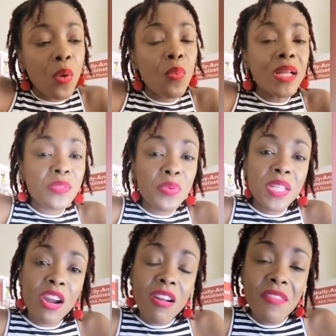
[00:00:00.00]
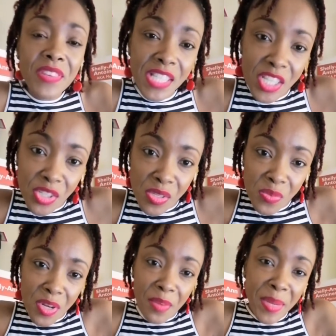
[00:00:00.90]
What will our
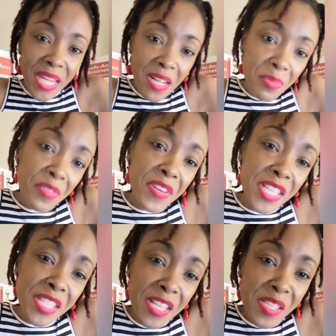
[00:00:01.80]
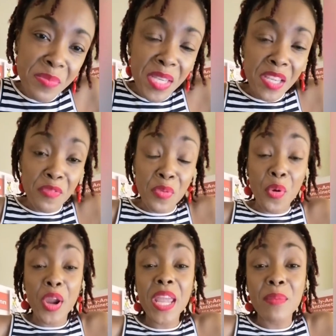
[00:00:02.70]
conversations with our medical professionals be if we
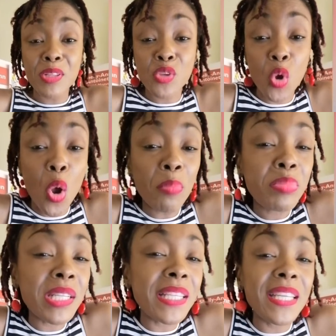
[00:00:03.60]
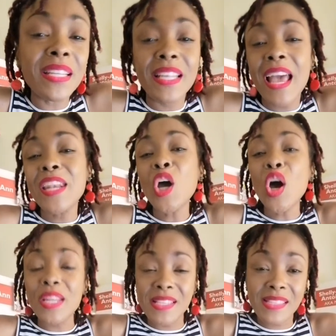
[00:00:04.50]
were able to completely and
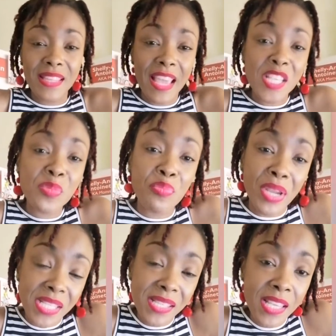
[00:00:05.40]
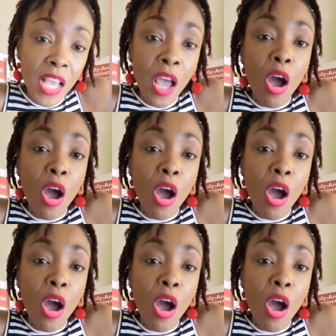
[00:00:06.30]
honestly express